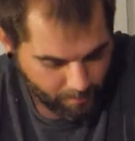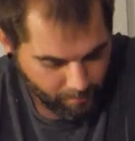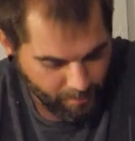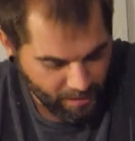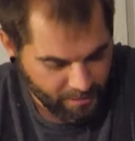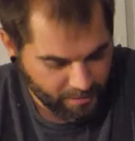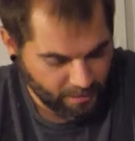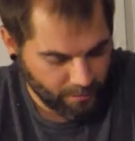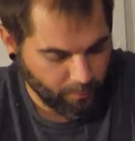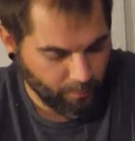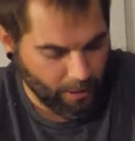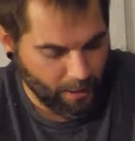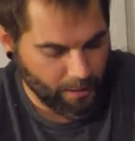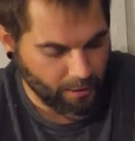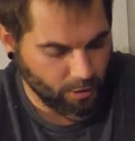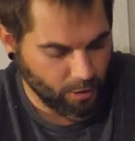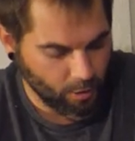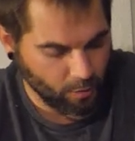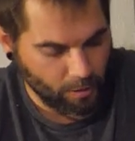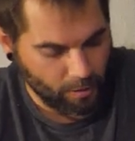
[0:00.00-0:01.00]
basically when
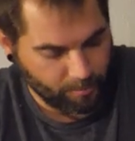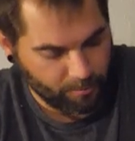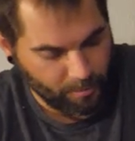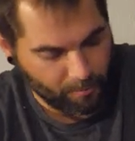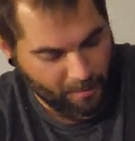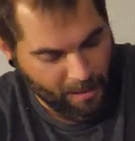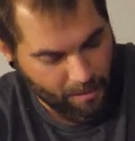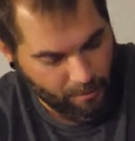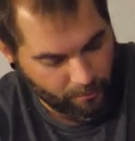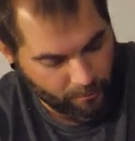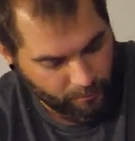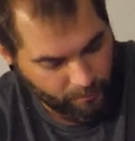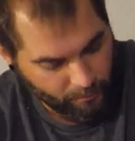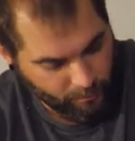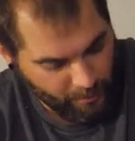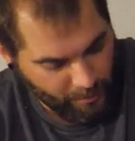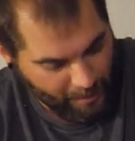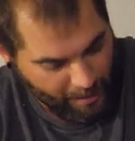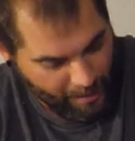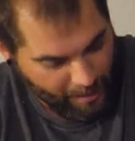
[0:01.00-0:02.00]
I go up the mountain
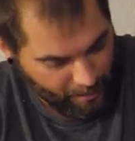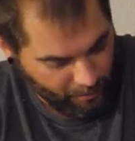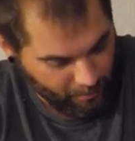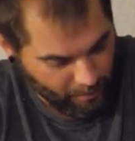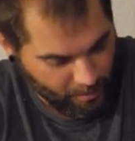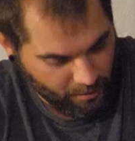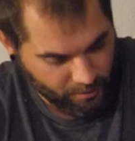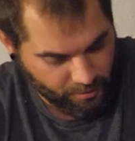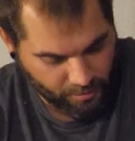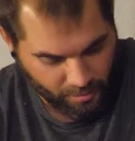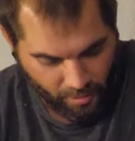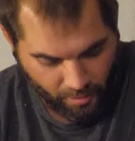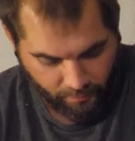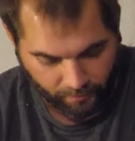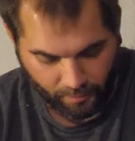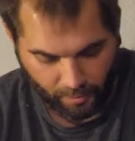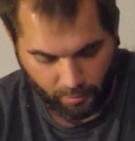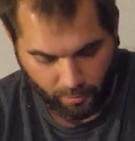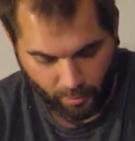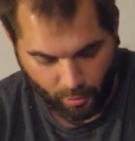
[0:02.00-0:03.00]
when I had a lot of
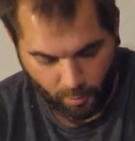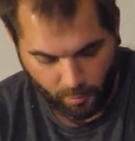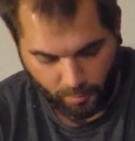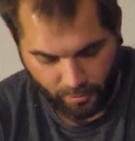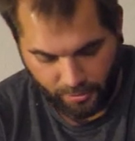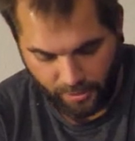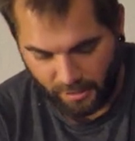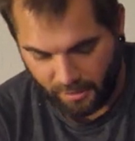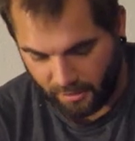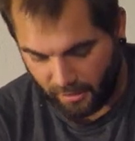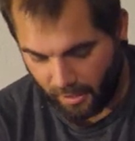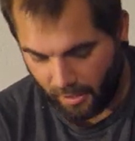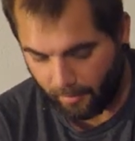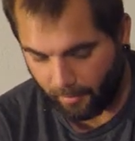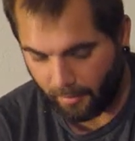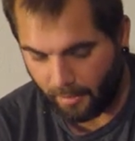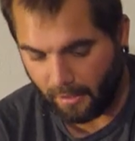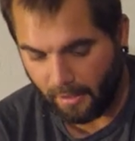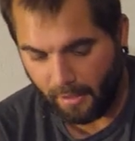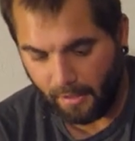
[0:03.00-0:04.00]
stuff I would open these up